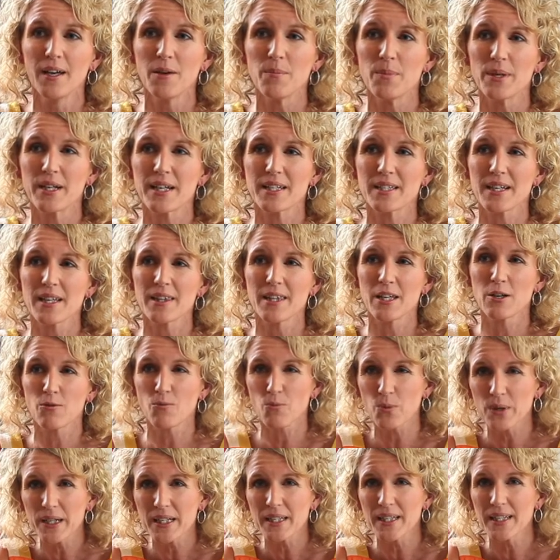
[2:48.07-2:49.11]
Because I think
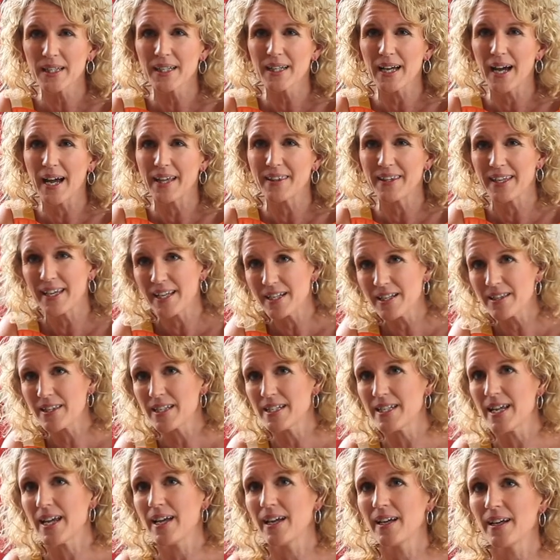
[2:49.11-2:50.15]
really, at the end of the
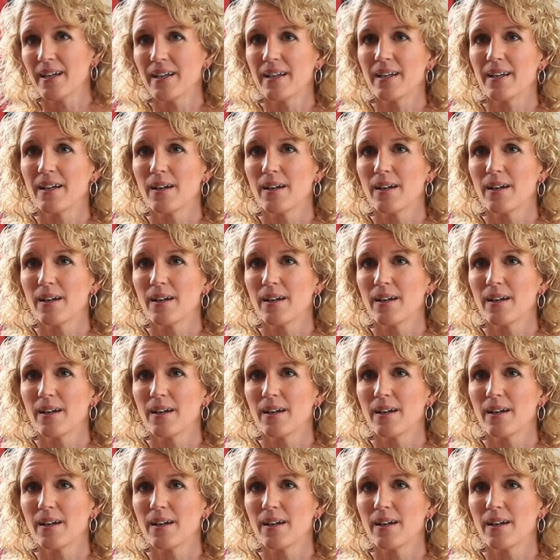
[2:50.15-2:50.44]
day,